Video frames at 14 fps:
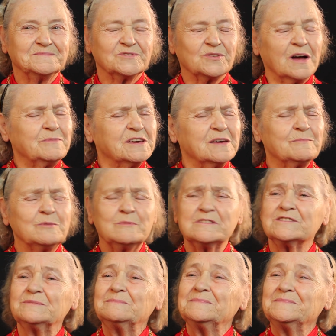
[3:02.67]
So I became a
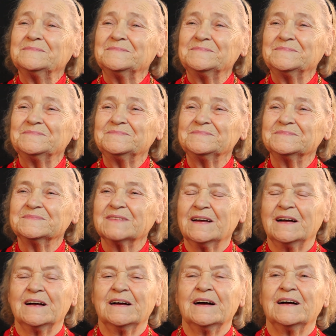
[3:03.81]
Muslim,
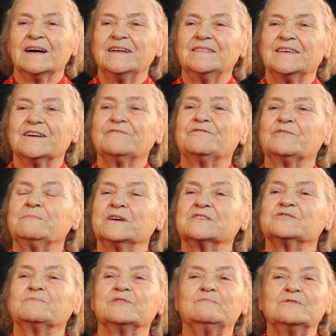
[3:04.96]
and therefore
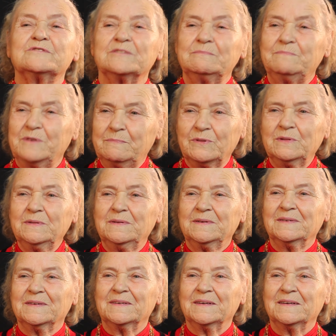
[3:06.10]
mixed with Muslim people,
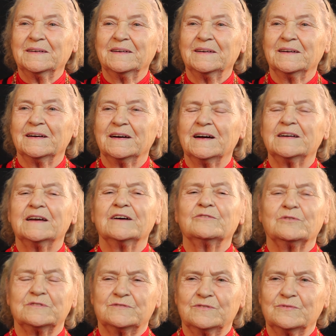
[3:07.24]
and I
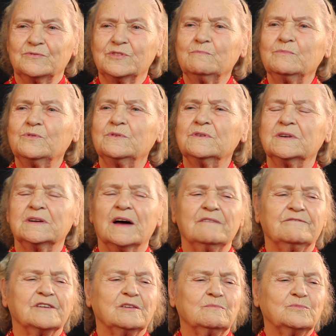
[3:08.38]
got to know them more, and I
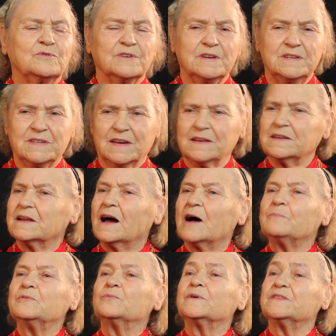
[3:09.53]
felt more content and
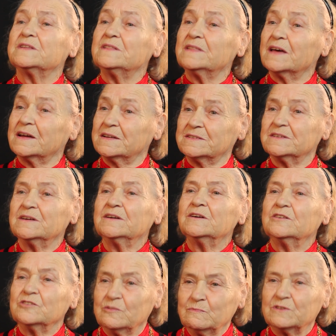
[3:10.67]
happy within that
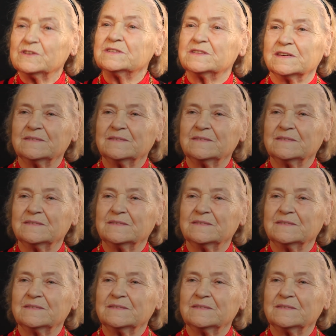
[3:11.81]
community.